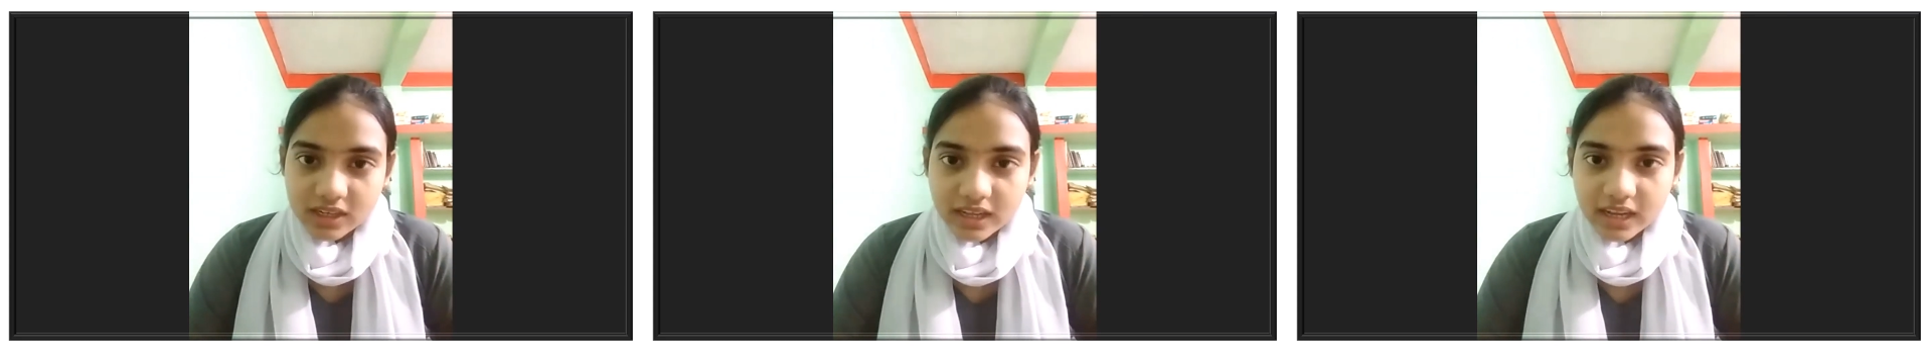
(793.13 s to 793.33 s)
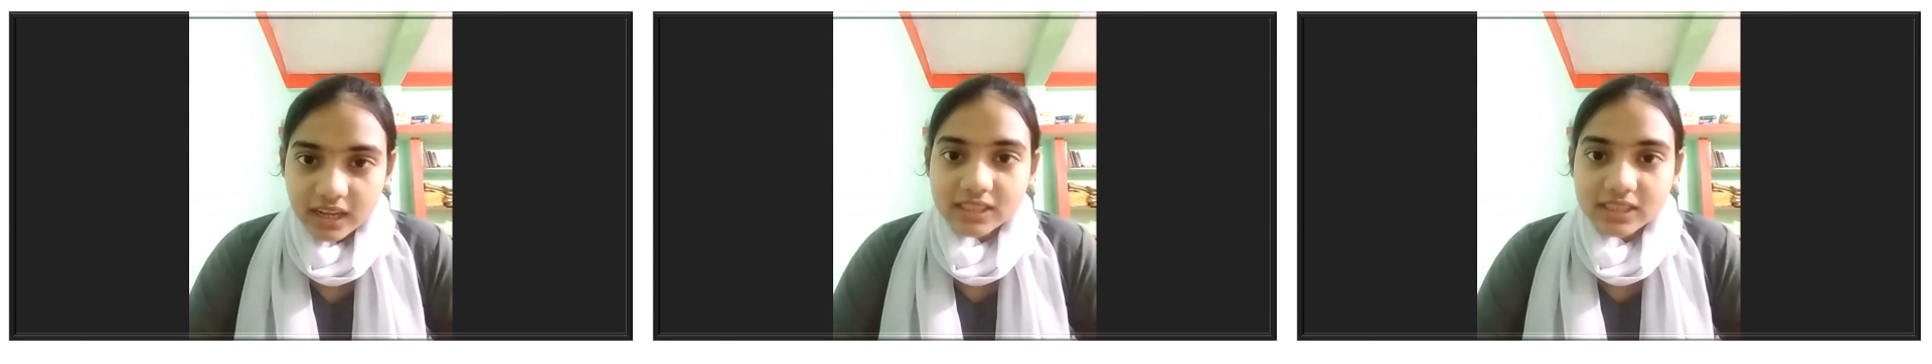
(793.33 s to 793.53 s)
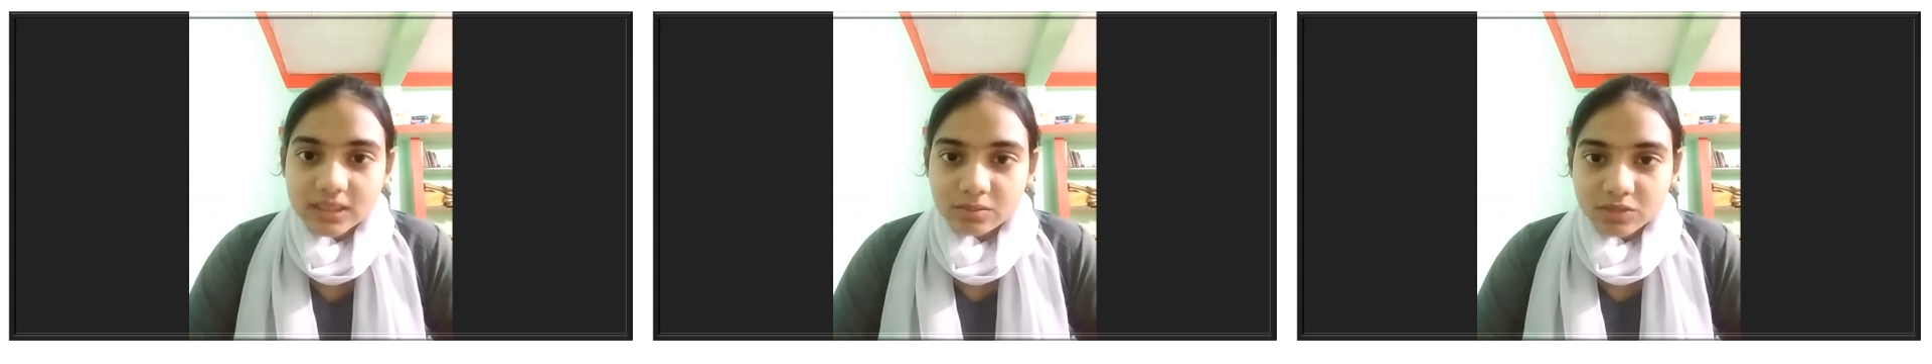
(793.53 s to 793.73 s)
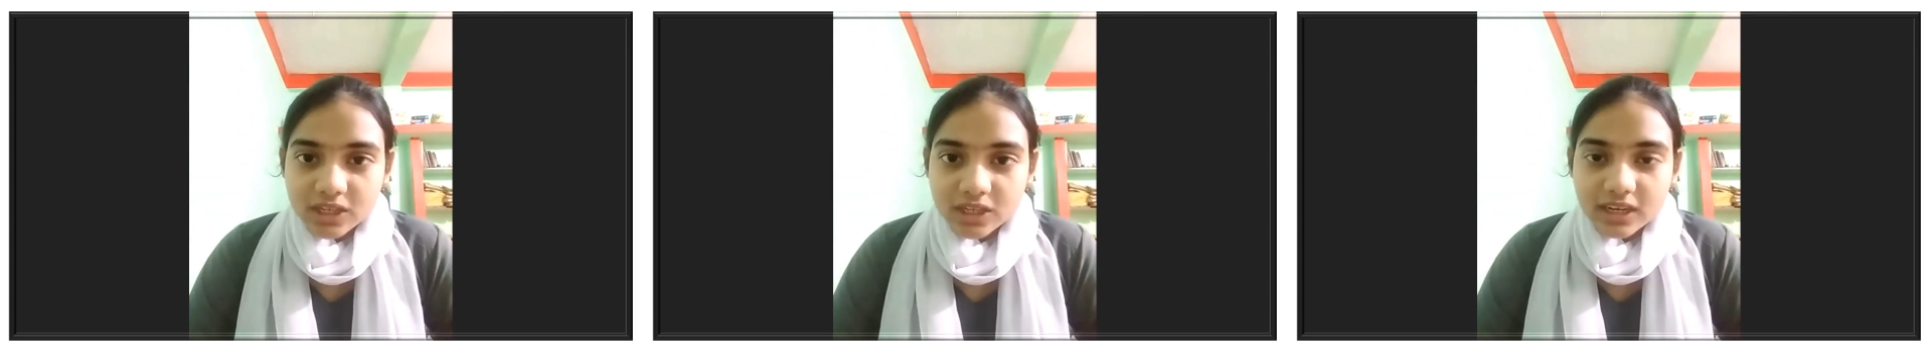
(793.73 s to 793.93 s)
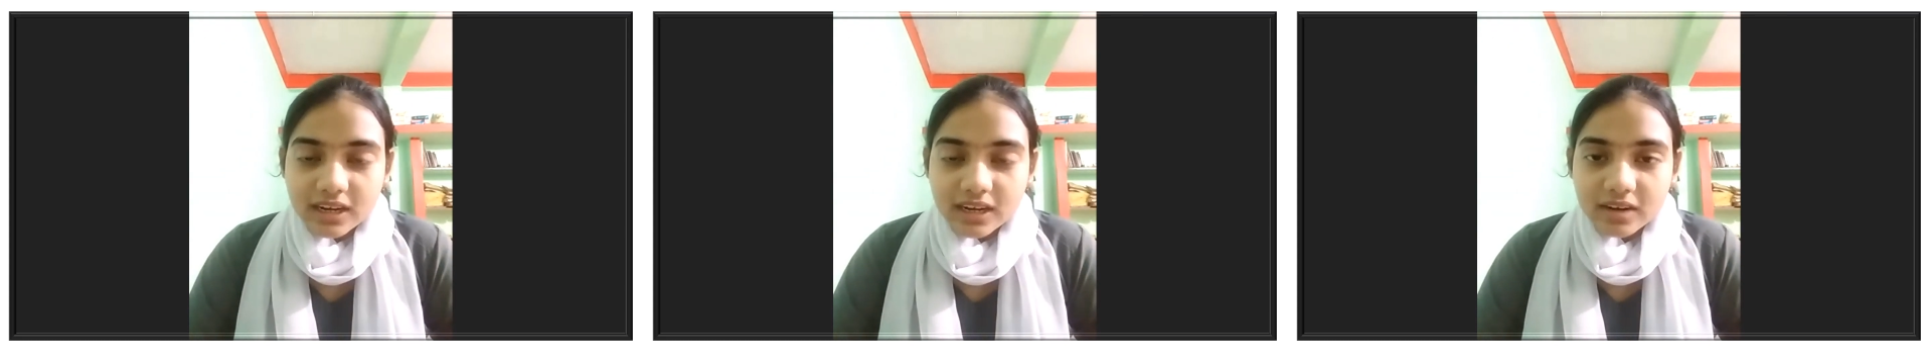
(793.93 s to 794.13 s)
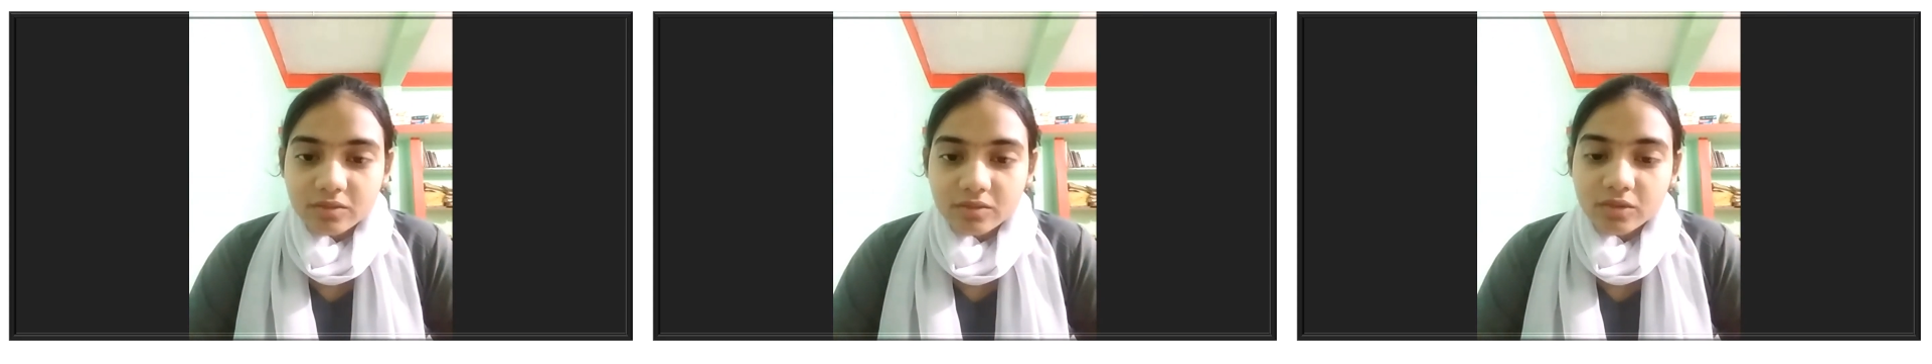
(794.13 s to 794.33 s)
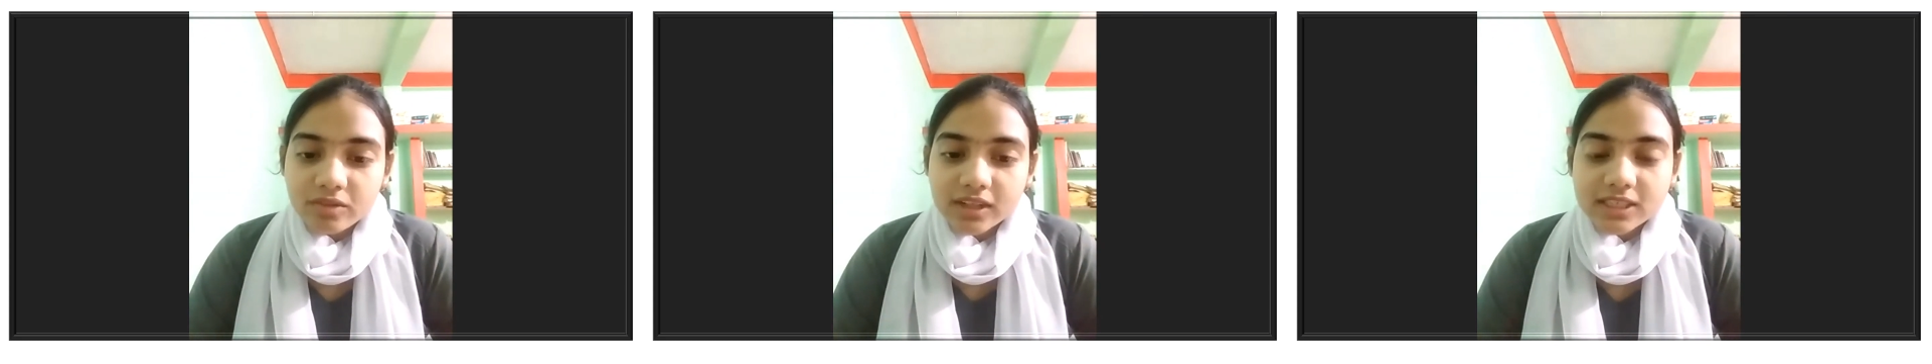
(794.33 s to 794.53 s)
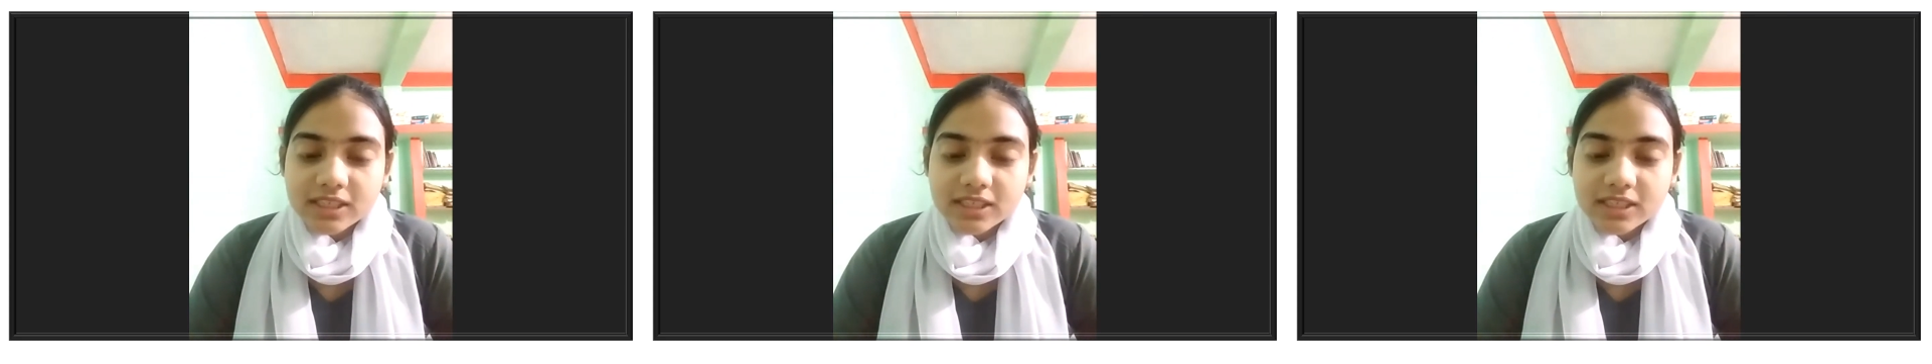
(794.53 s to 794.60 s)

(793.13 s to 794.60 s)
we will